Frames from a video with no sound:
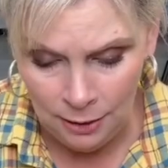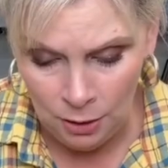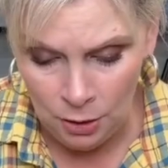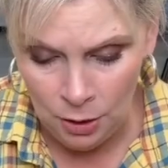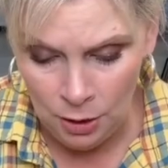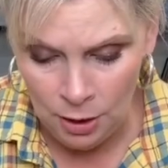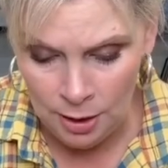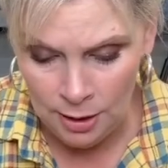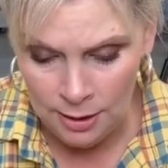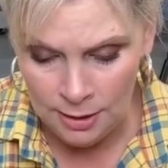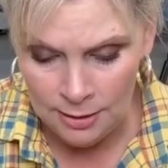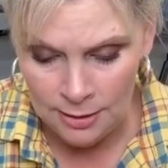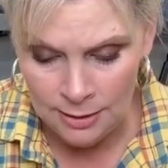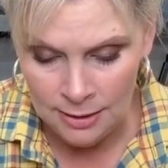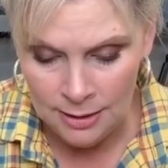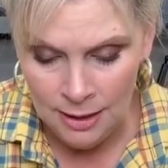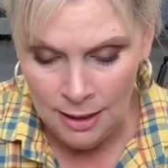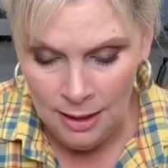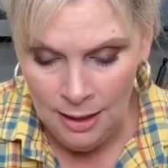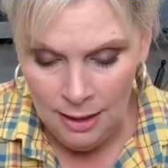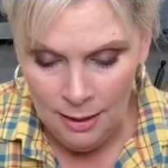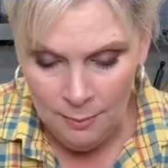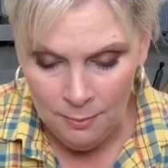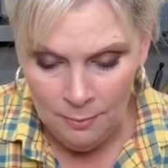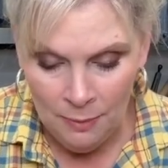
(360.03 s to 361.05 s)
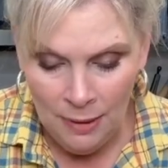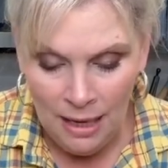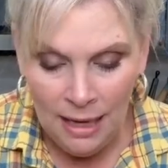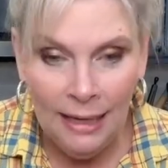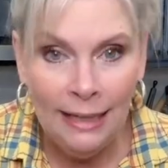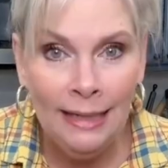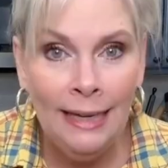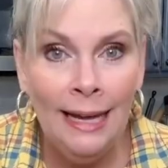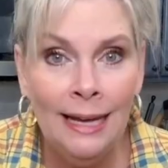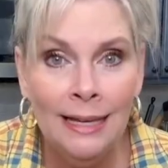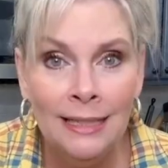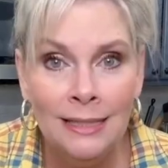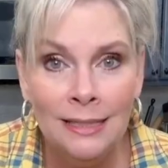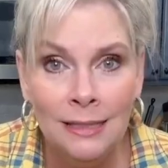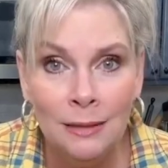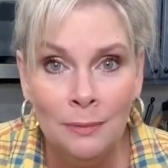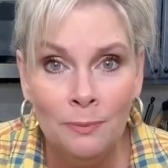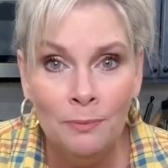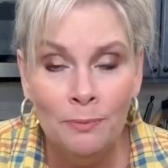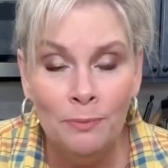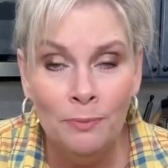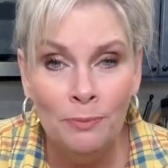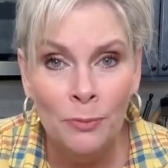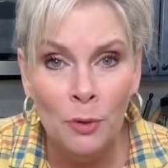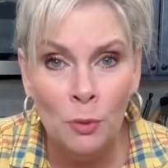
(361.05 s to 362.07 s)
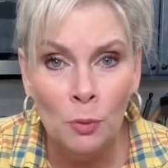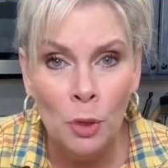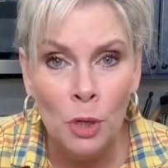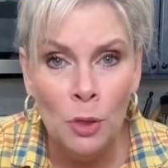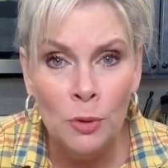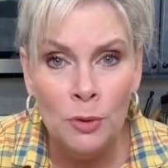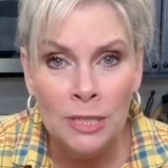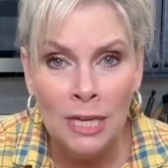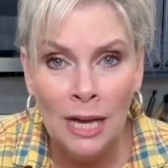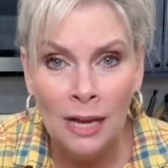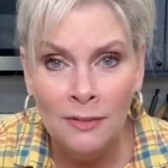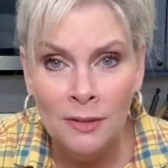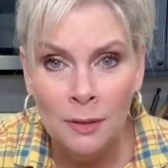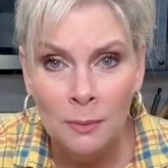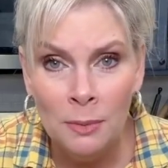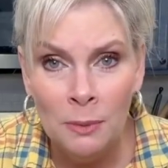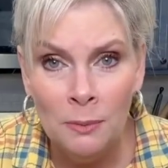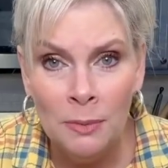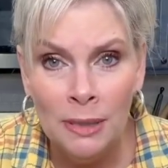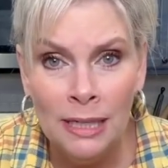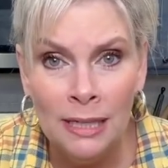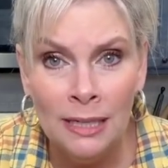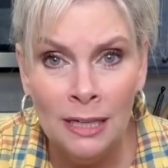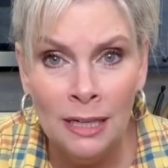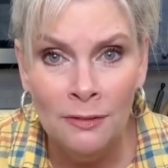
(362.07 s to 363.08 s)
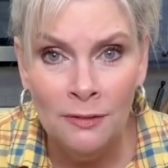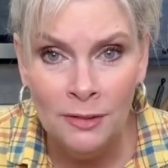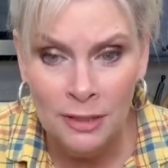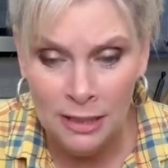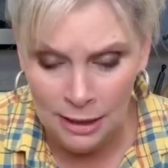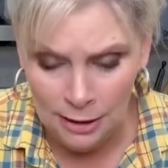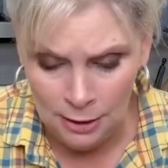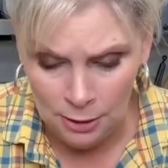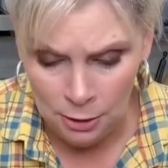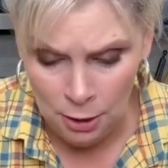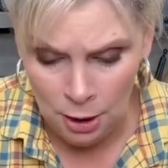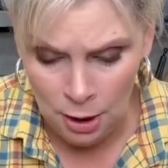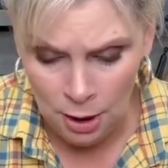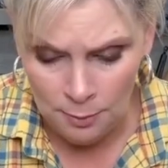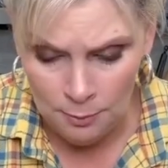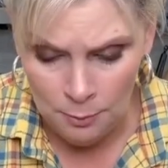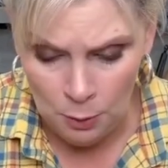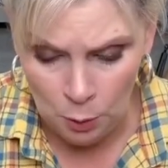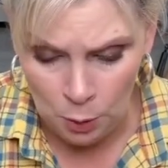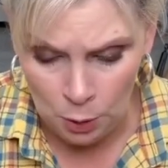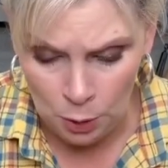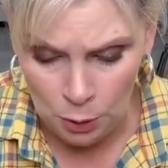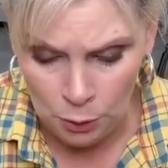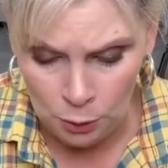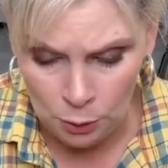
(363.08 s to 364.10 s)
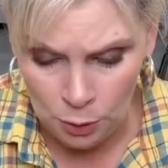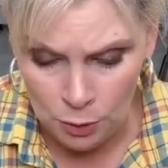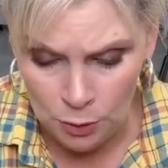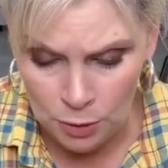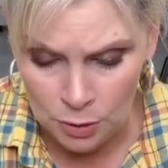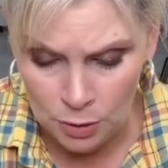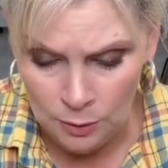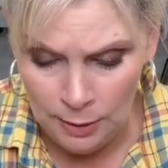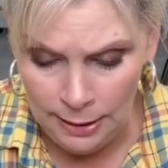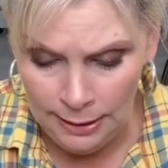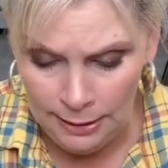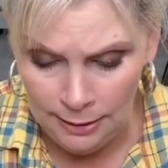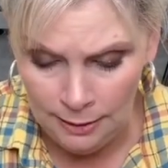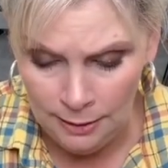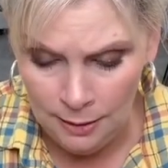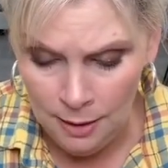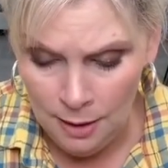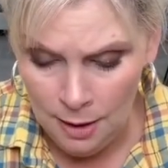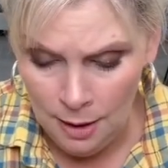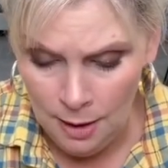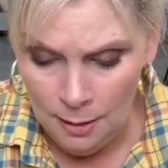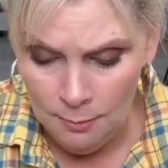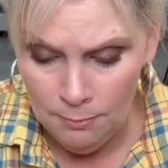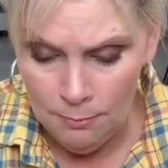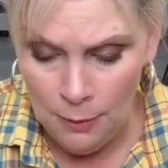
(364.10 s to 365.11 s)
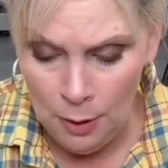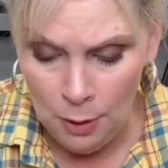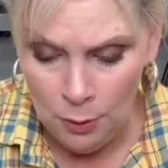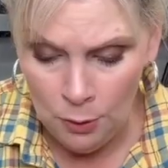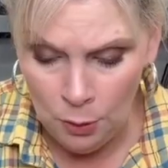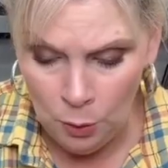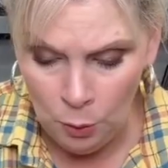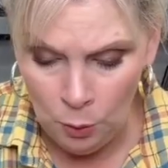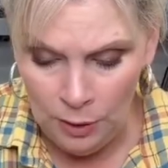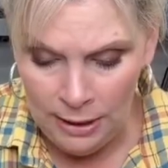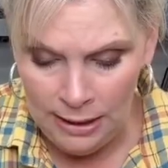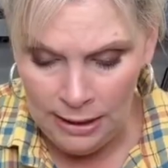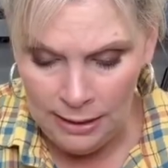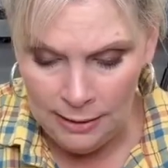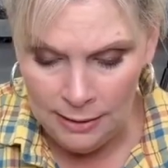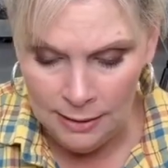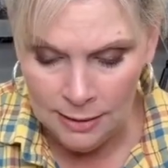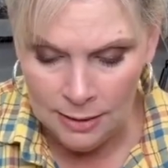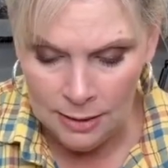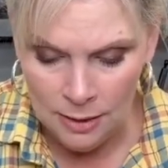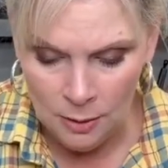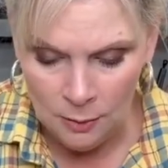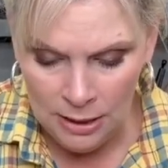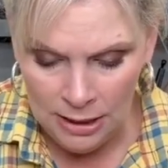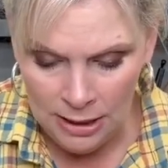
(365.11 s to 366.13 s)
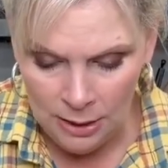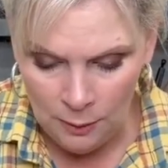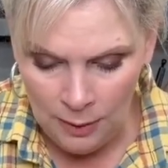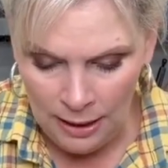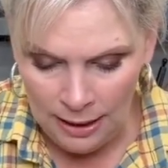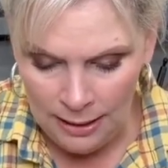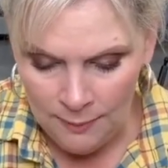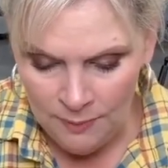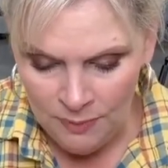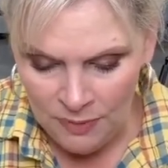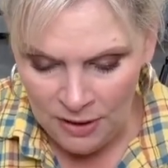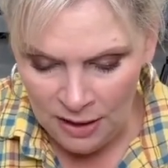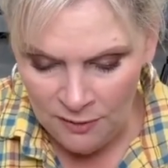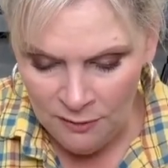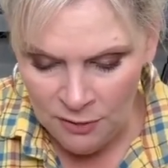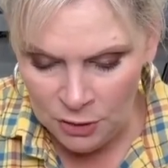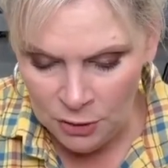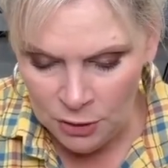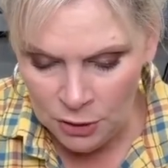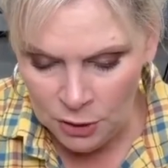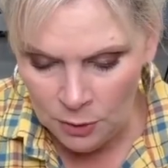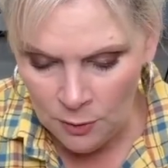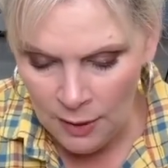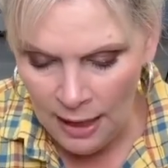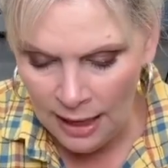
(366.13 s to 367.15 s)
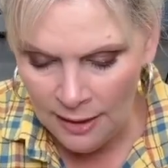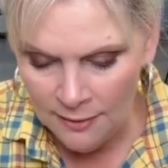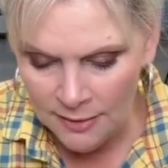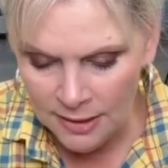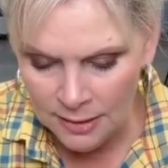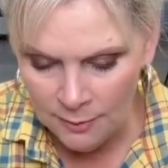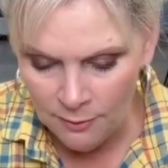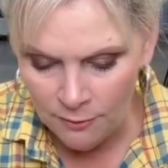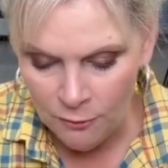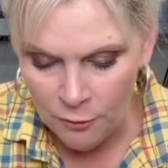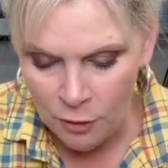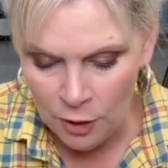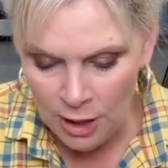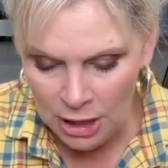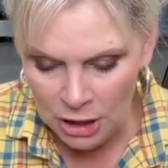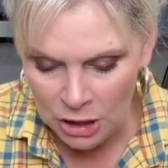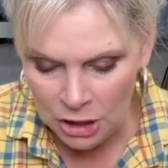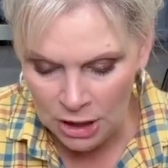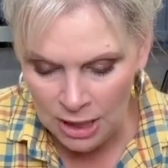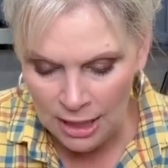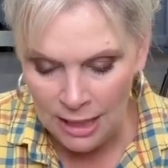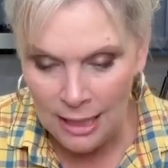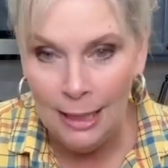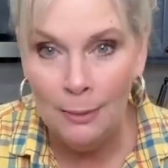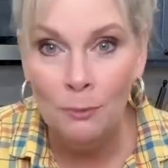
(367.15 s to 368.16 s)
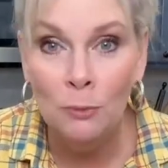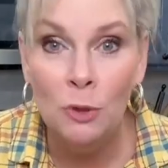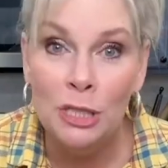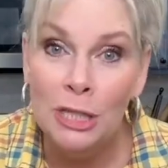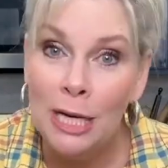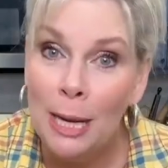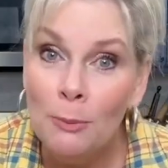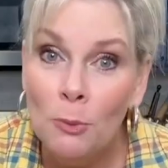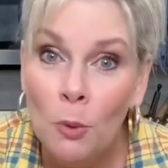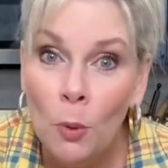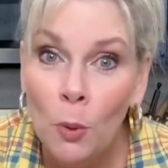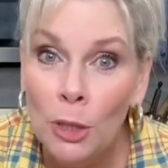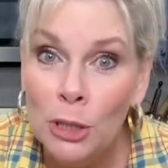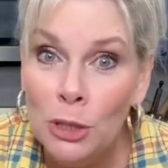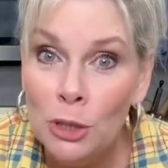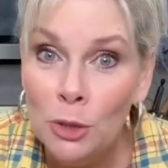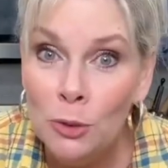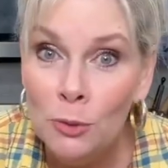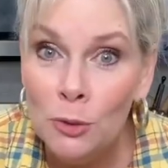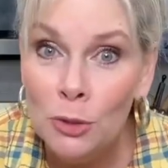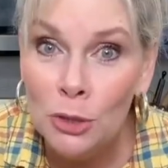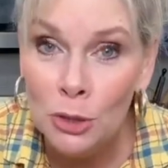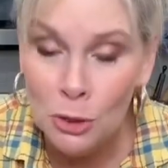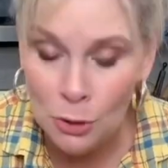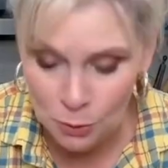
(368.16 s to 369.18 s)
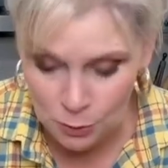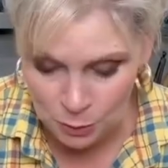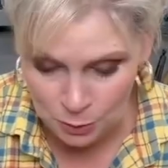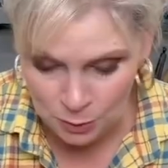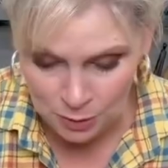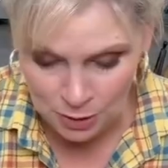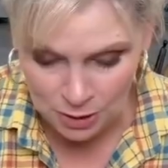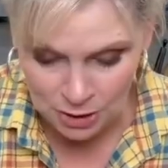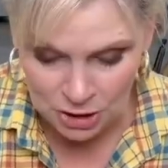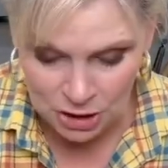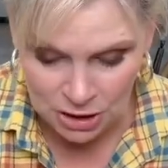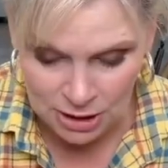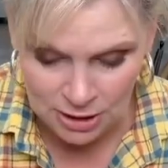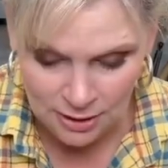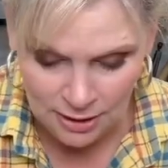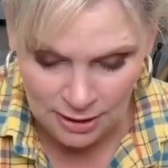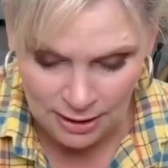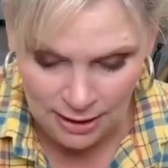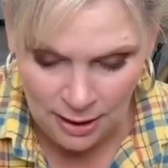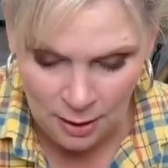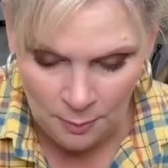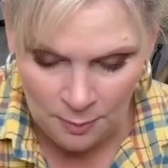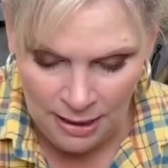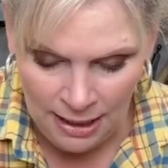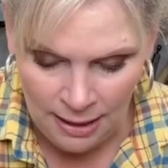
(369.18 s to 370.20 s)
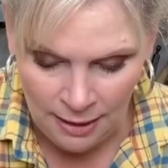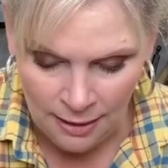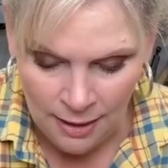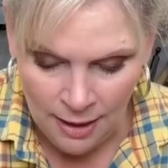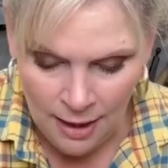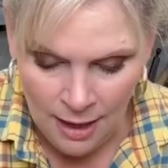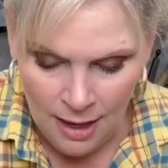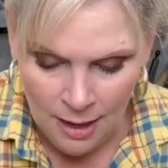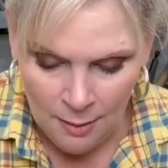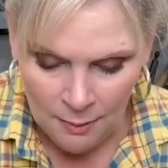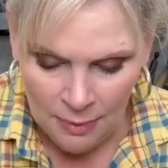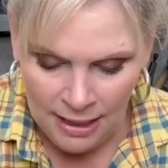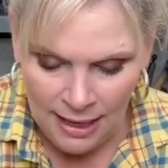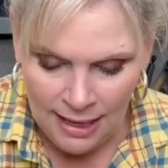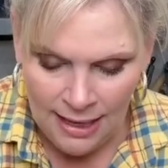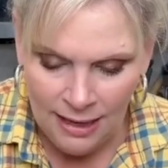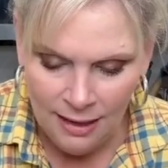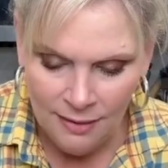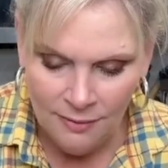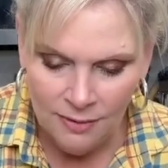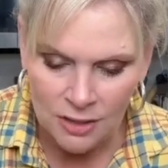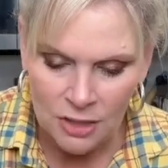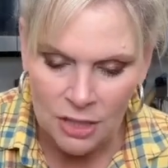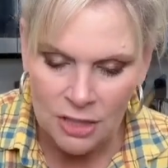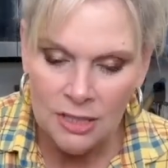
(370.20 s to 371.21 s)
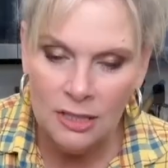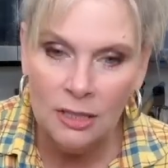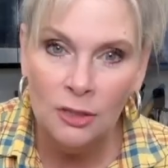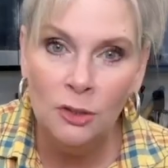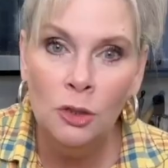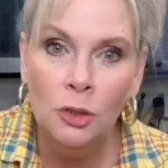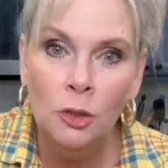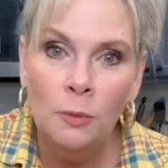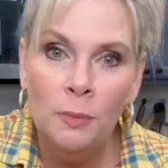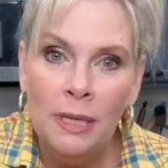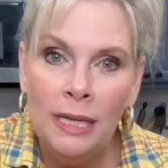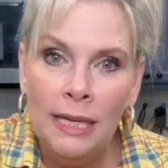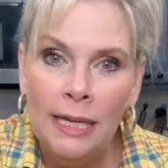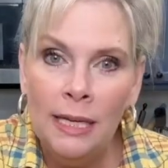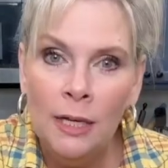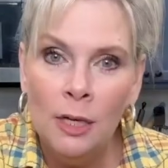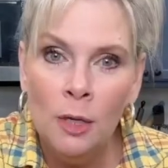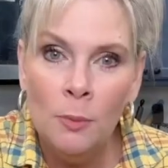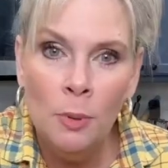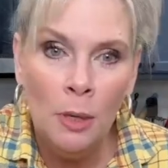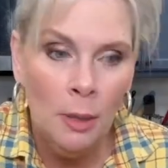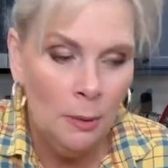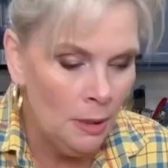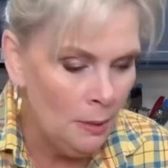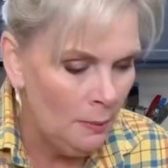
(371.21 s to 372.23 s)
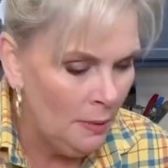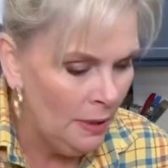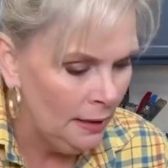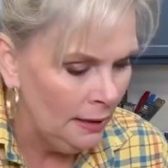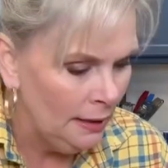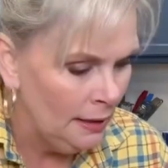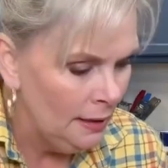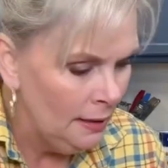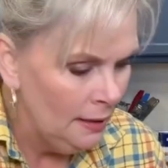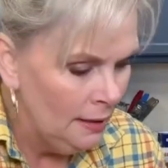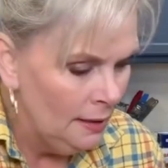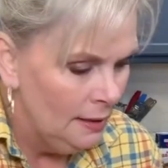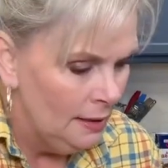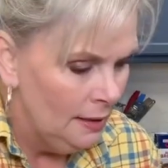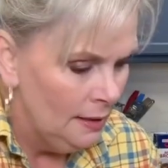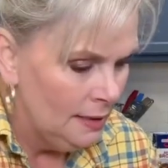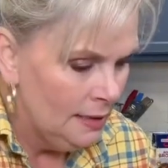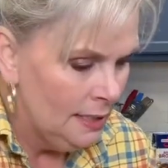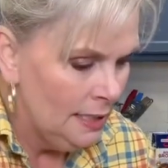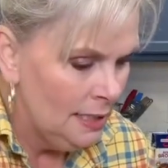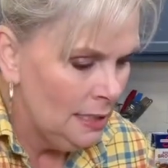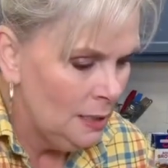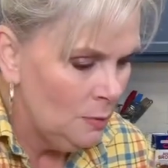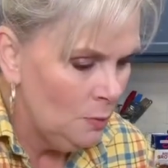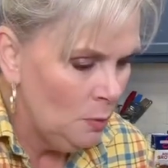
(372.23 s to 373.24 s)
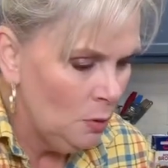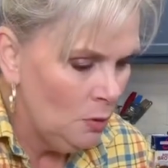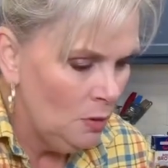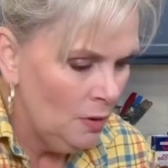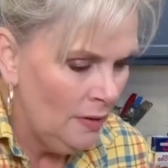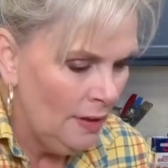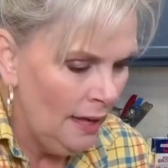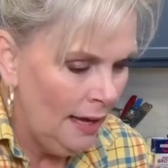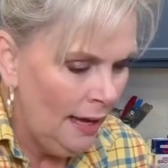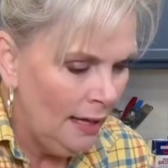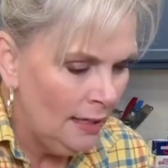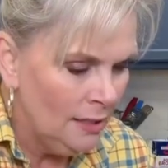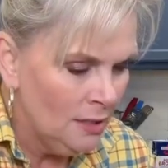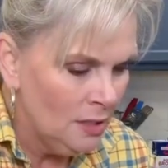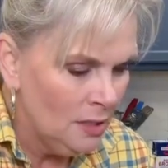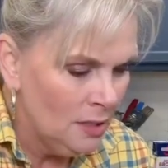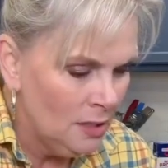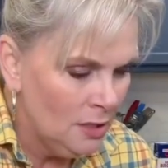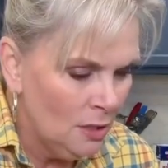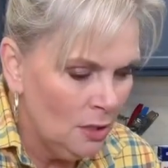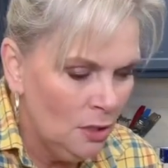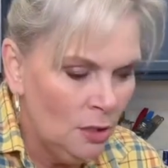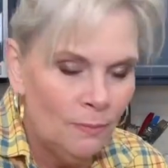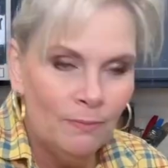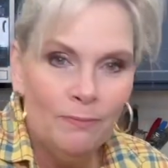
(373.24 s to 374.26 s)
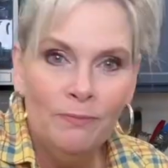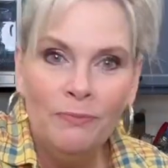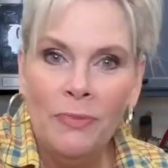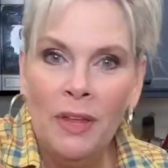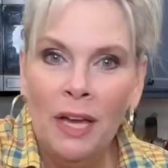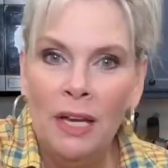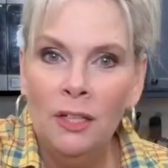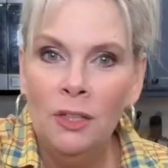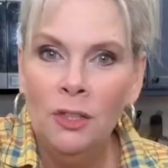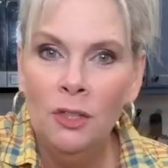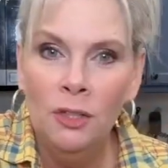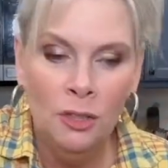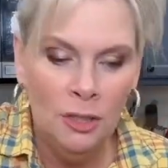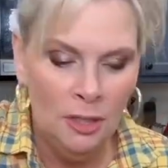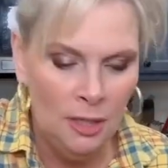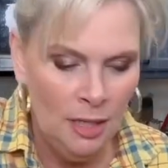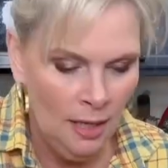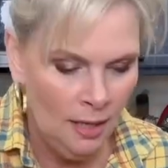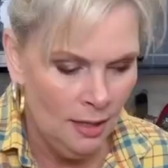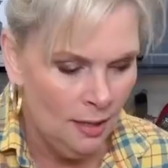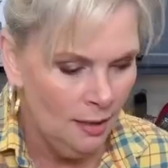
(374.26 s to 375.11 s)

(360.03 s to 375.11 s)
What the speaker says: gardens. Mine the rows have to be big enough to get a lawnmower through so I can mow the weeds. So anyway, if you do have some fresh thyme, which I'm going to soon because she's going to help me out, but I have just a little bit here, probably about a teaspoon of that, just a good